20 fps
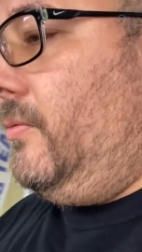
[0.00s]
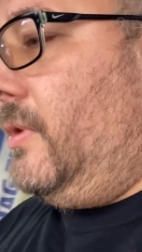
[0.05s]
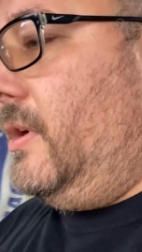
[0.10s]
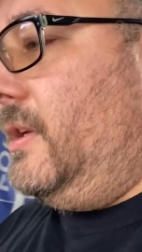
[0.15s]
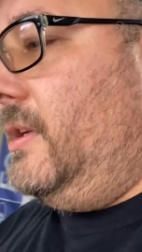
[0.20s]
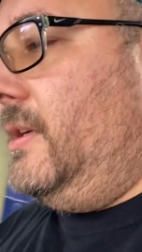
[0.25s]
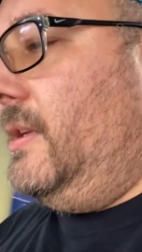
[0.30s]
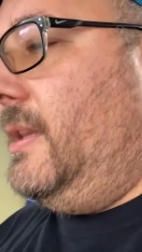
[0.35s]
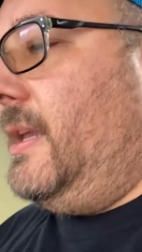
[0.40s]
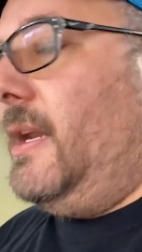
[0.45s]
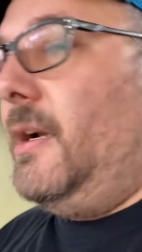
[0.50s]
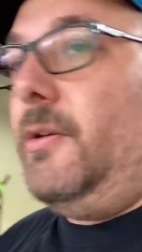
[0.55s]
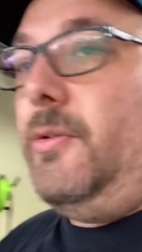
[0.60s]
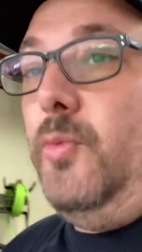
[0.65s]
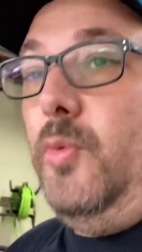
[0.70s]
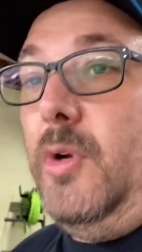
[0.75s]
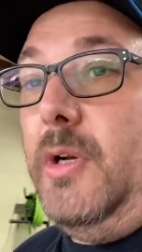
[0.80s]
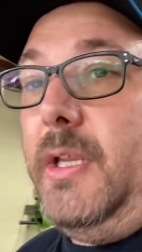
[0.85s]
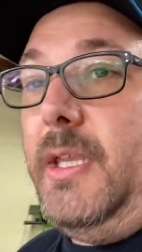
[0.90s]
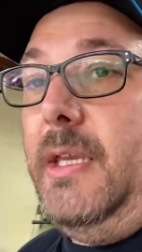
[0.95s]
into that or
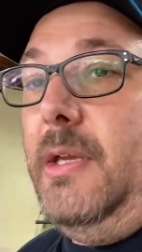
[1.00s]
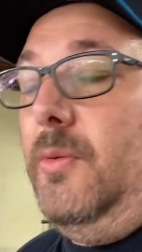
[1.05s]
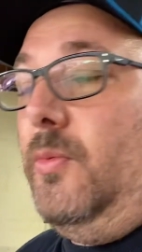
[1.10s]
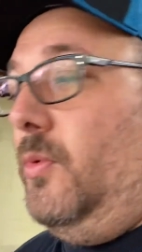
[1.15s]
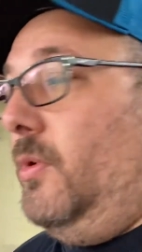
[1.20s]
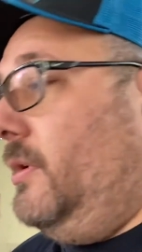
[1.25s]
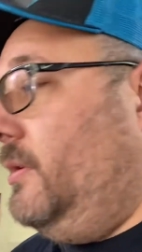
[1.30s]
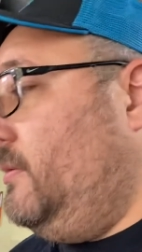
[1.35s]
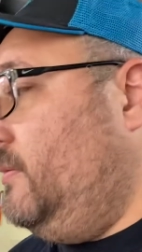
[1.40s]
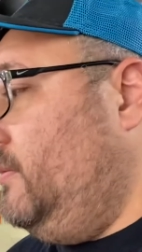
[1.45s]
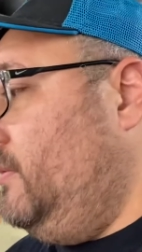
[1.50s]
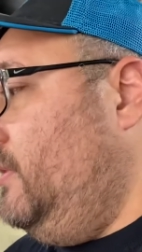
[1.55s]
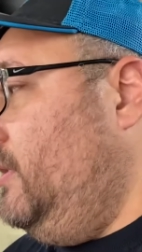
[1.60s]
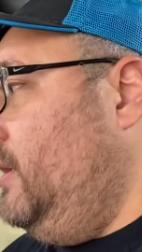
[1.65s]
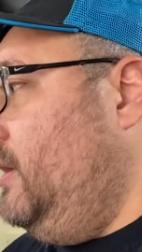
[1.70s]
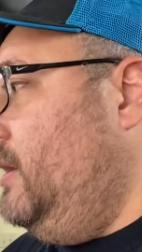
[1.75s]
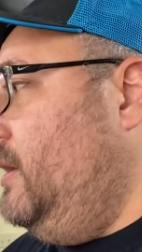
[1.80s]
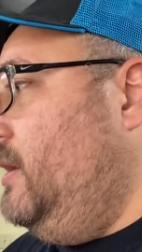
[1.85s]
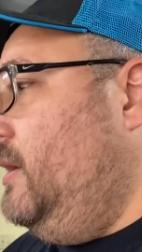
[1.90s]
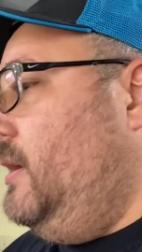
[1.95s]
want to get one
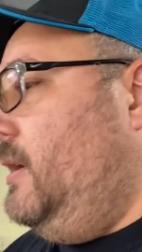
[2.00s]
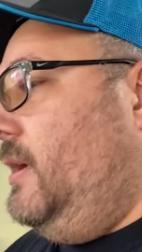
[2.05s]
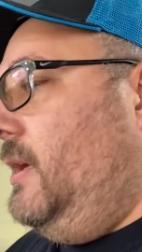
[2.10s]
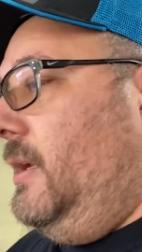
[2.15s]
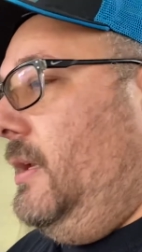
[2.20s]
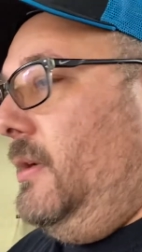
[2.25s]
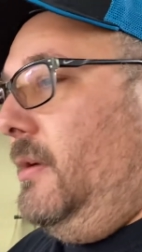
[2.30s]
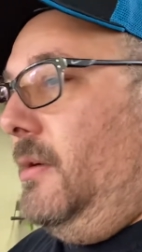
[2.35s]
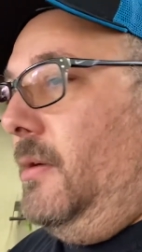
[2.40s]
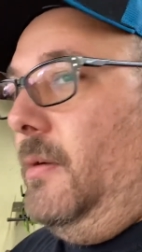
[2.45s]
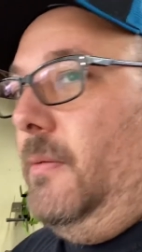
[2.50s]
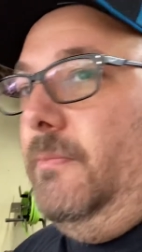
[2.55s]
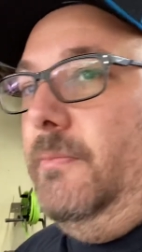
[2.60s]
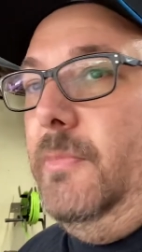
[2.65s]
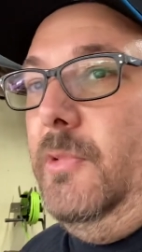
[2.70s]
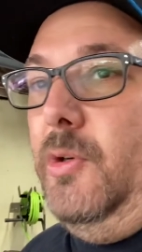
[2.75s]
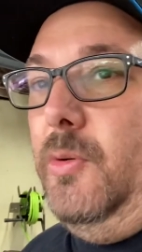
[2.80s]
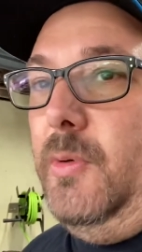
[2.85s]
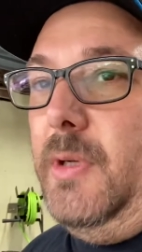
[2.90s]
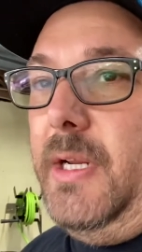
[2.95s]
and
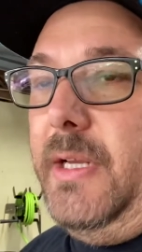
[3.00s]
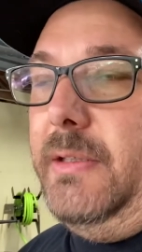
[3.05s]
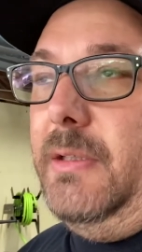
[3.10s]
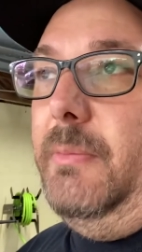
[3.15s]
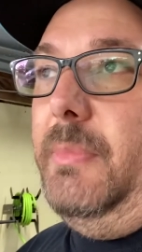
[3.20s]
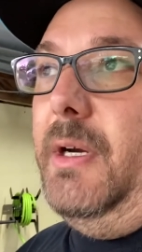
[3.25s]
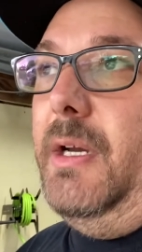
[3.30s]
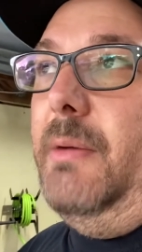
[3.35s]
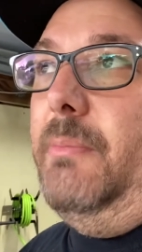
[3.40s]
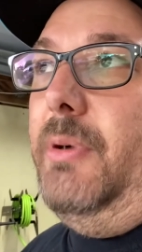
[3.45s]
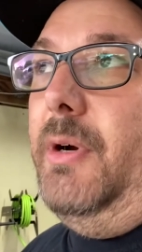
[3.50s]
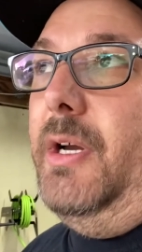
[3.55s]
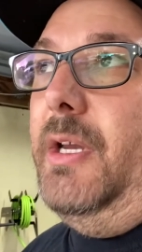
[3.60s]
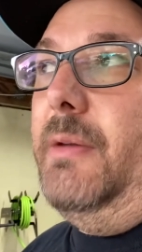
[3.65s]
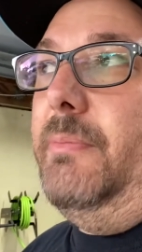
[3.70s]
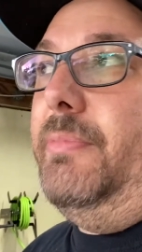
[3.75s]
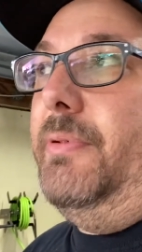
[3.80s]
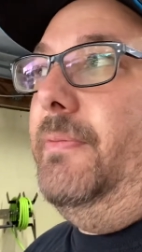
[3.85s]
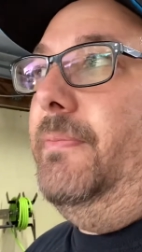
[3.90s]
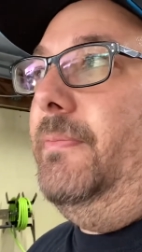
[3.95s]
don't want to have to buy a
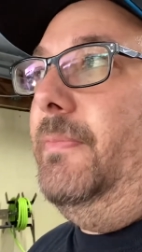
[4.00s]
pipe.